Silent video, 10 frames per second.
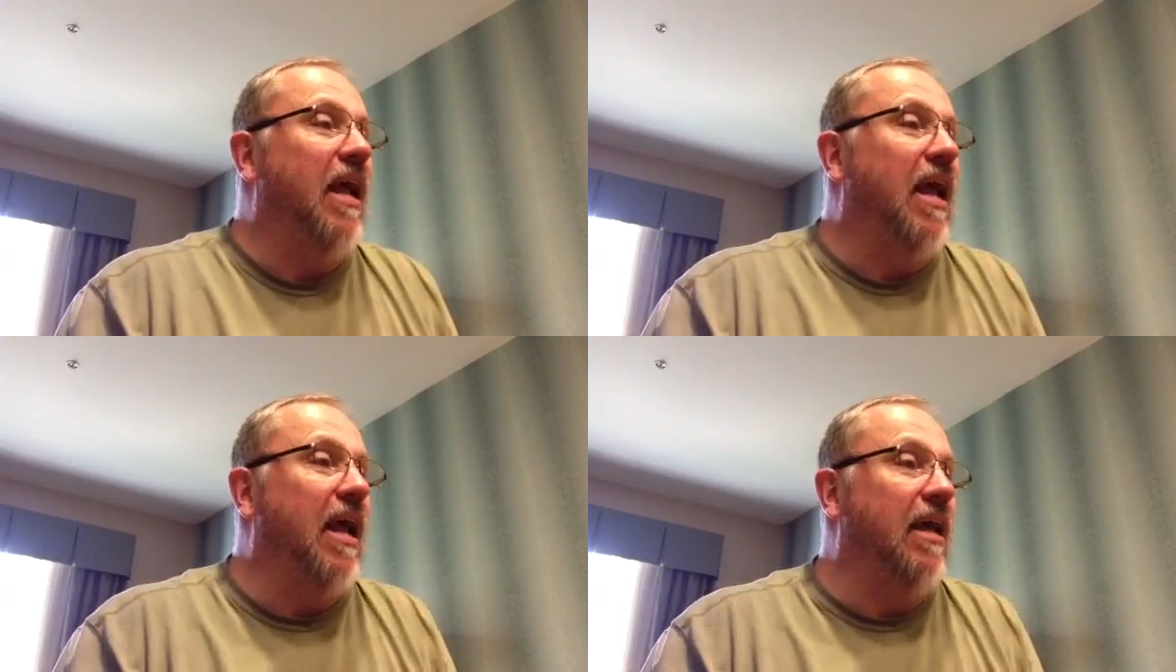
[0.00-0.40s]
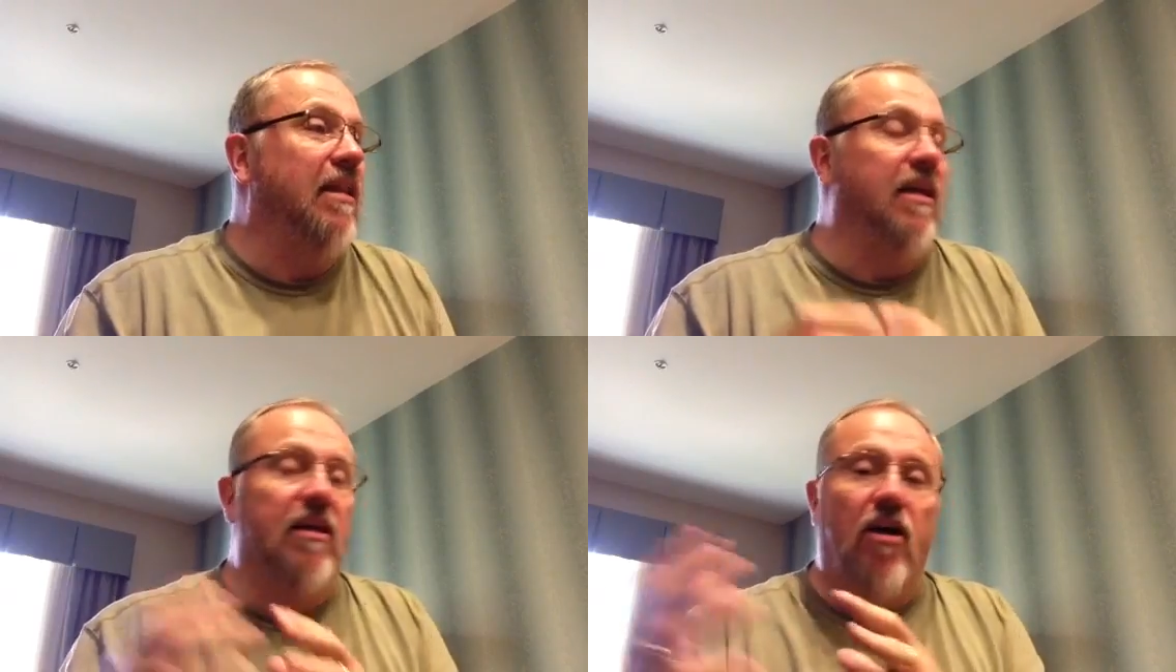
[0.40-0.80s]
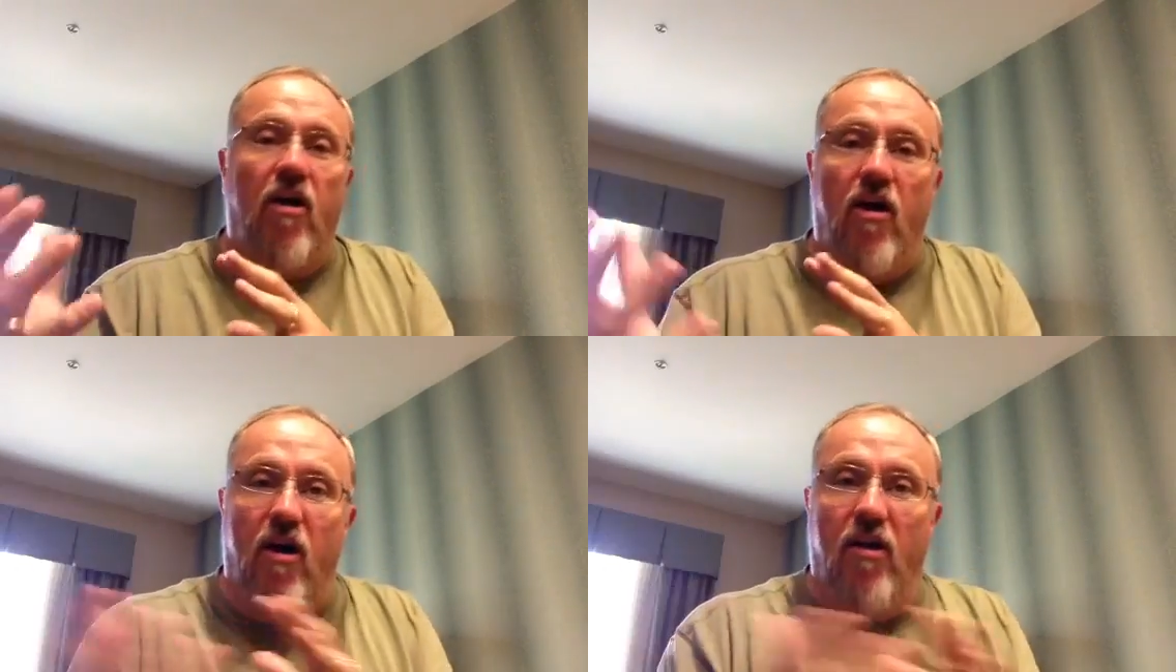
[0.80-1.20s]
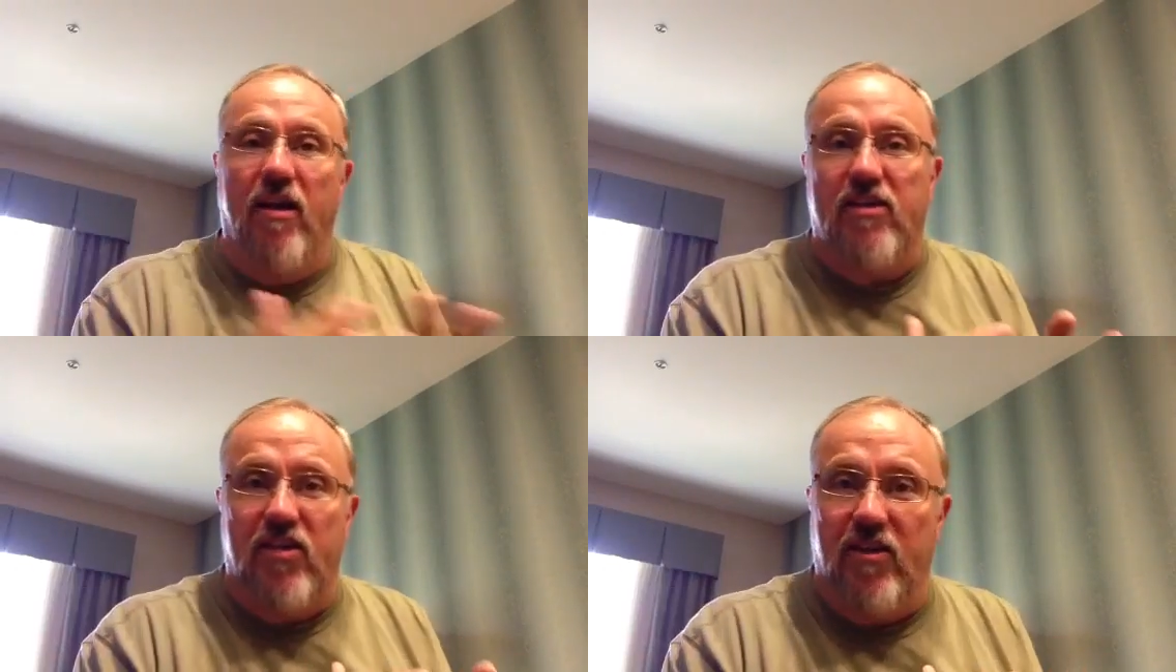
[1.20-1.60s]
and then haul
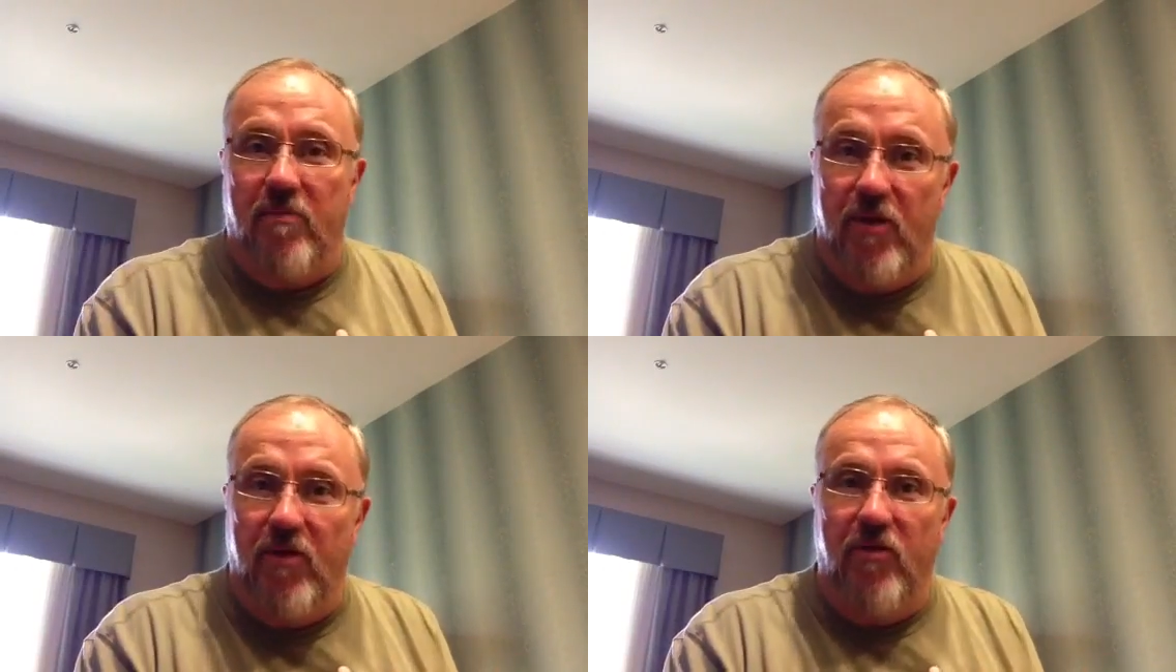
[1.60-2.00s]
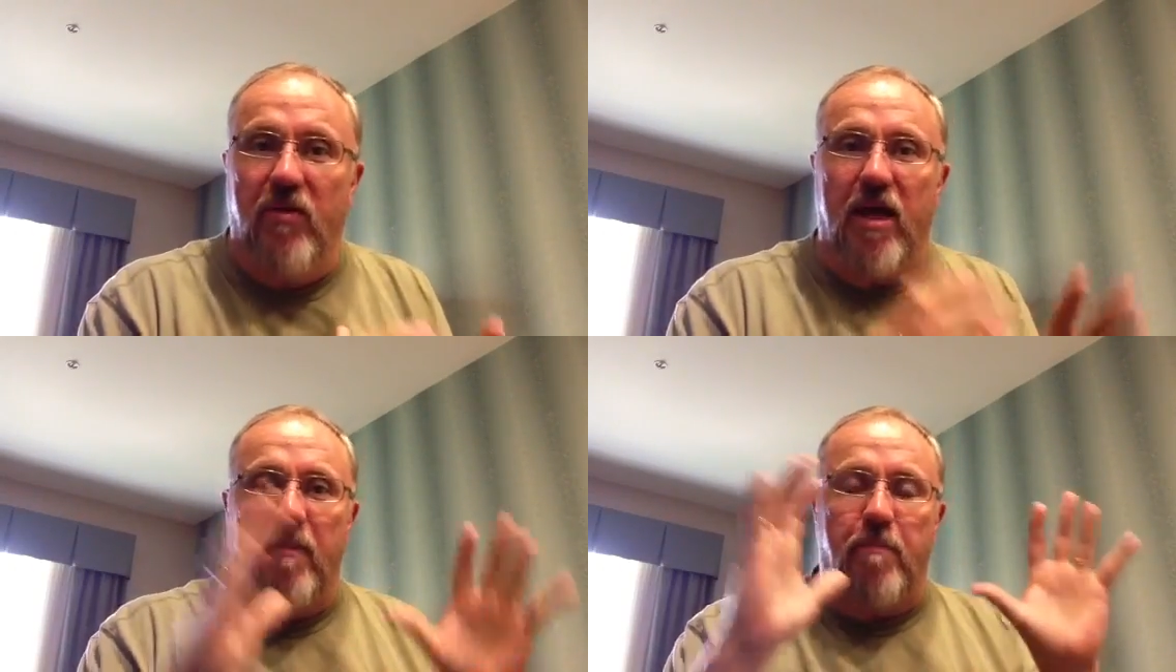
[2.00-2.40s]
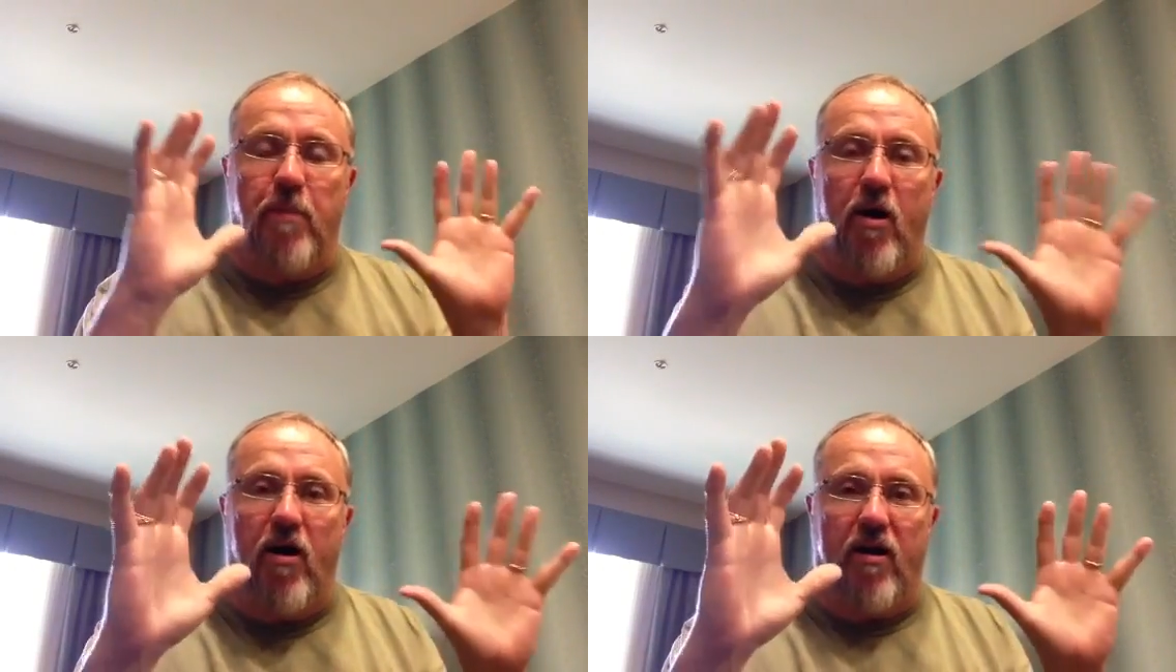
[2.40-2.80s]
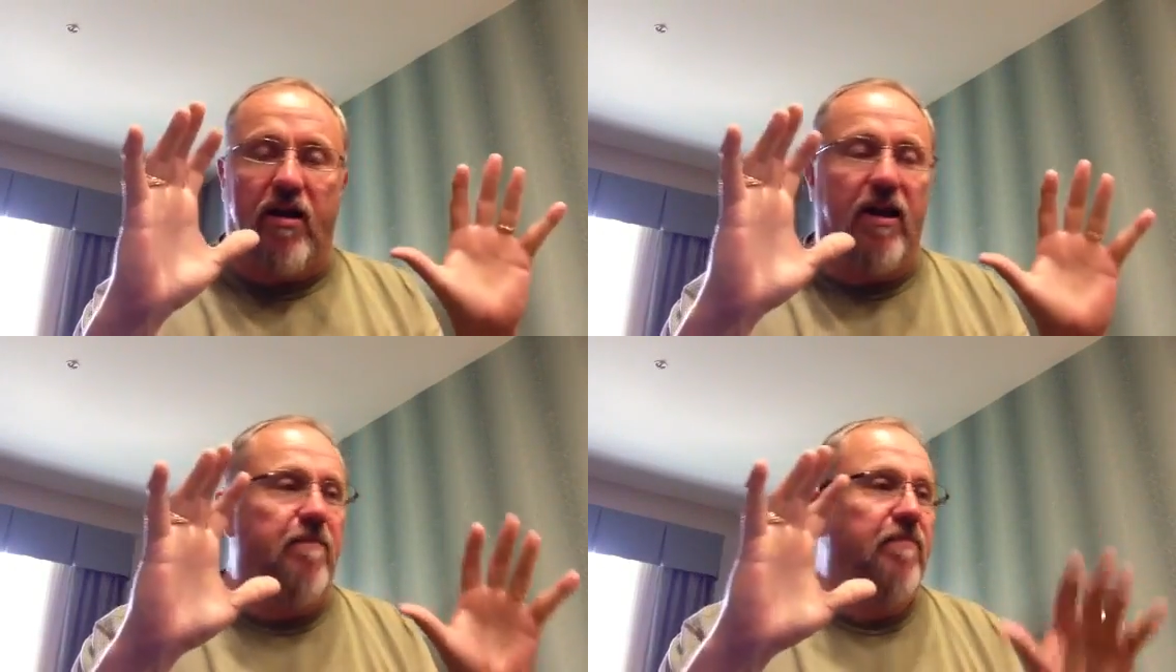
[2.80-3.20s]
it to the moon and park
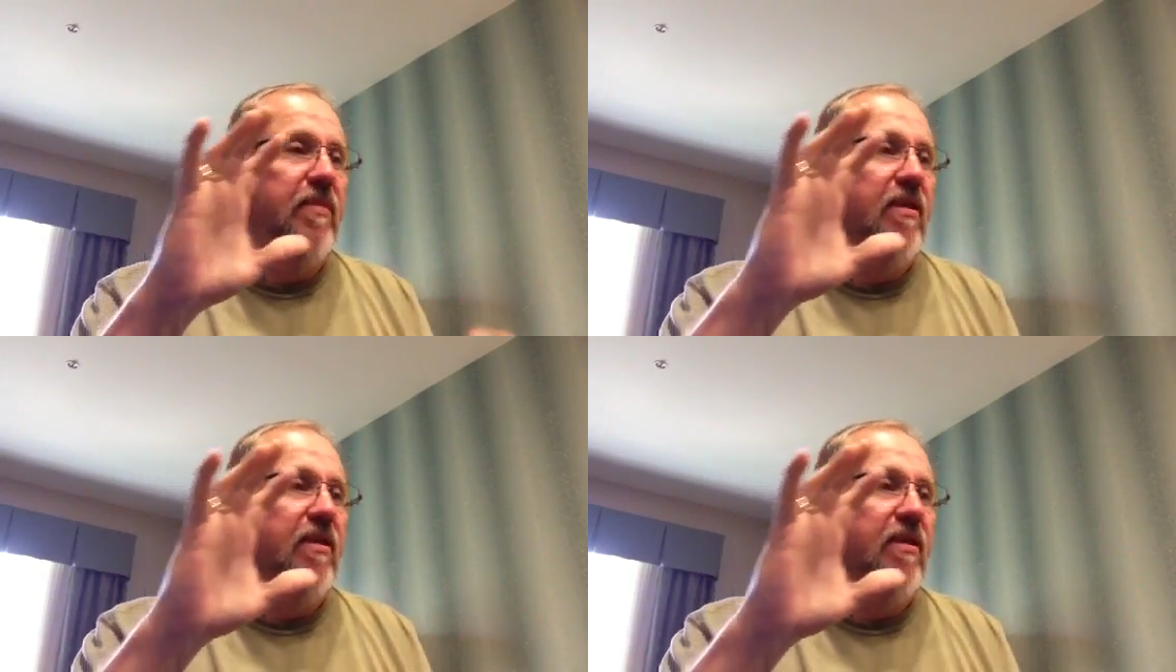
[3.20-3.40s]
it